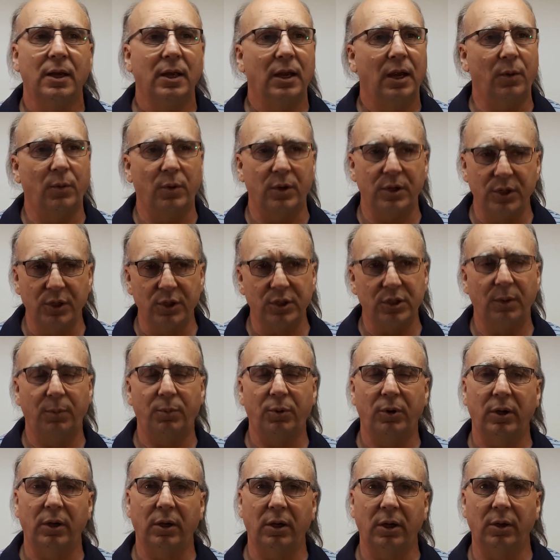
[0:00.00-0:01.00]
And we're usually
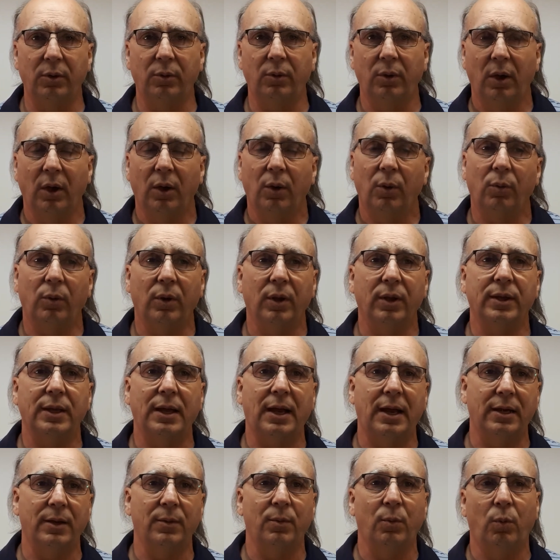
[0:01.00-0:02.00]
pretty good with
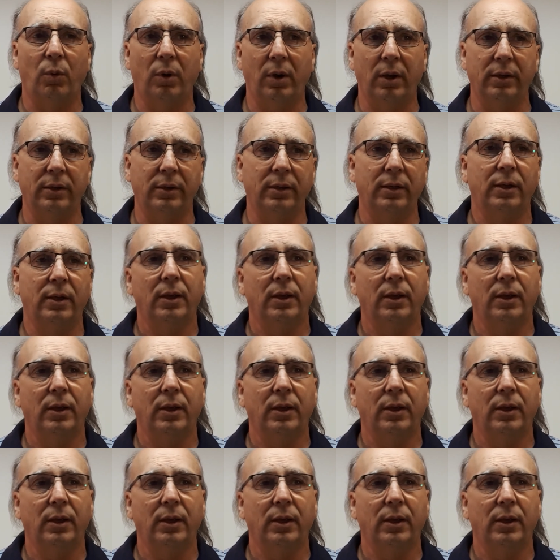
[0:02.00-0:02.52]
item 1.